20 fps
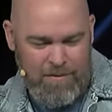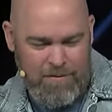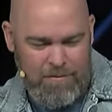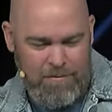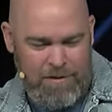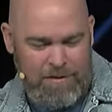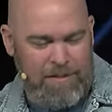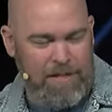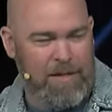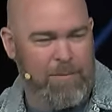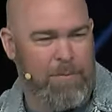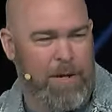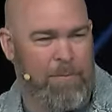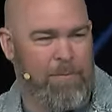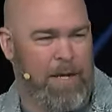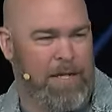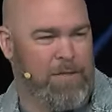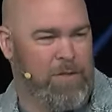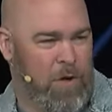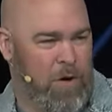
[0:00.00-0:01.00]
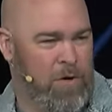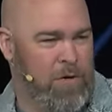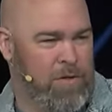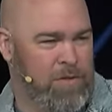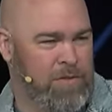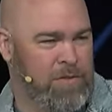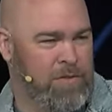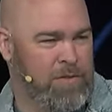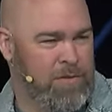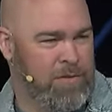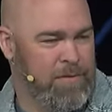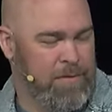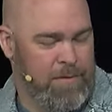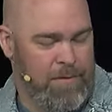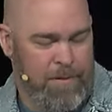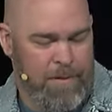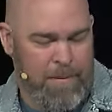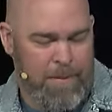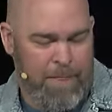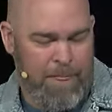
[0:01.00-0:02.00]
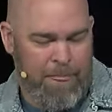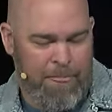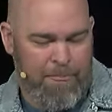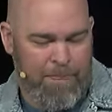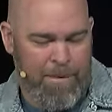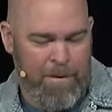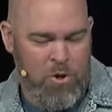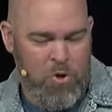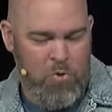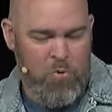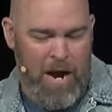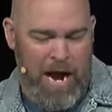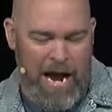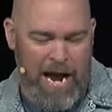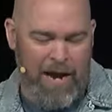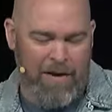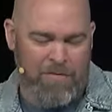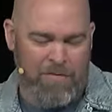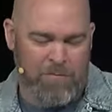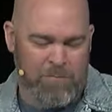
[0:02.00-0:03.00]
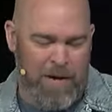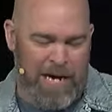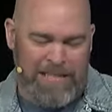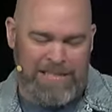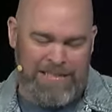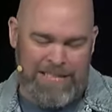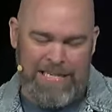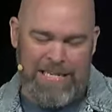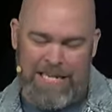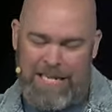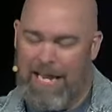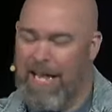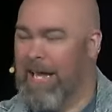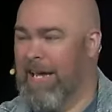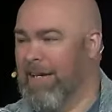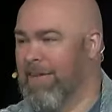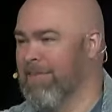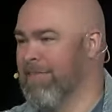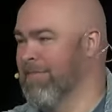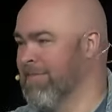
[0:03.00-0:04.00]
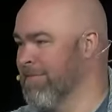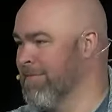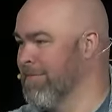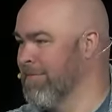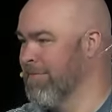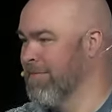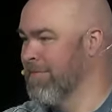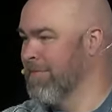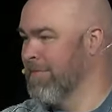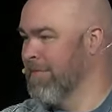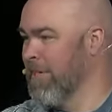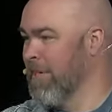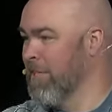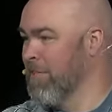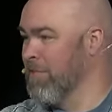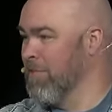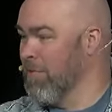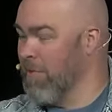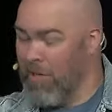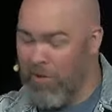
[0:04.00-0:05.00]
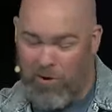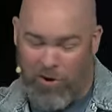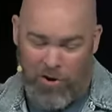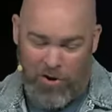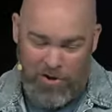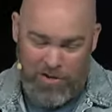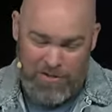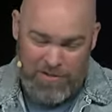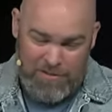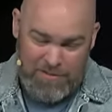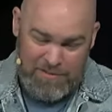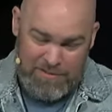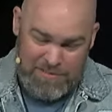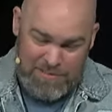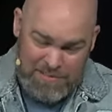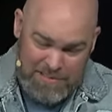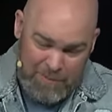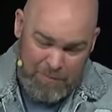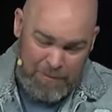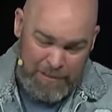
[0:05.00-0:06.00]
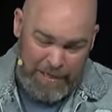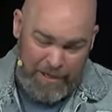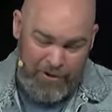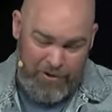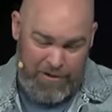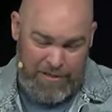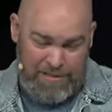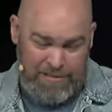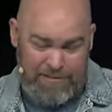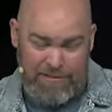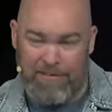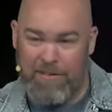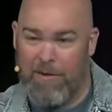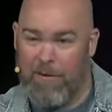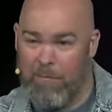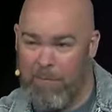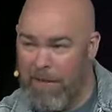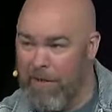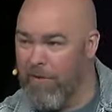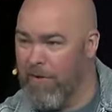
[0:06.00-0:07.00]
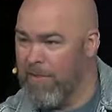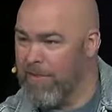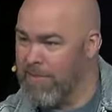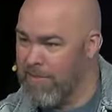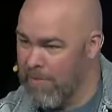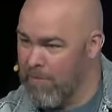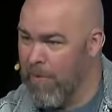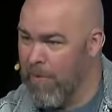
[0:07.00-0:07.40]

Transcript: But I think about my daughters who have my DNA. So there are similarities in their appearance to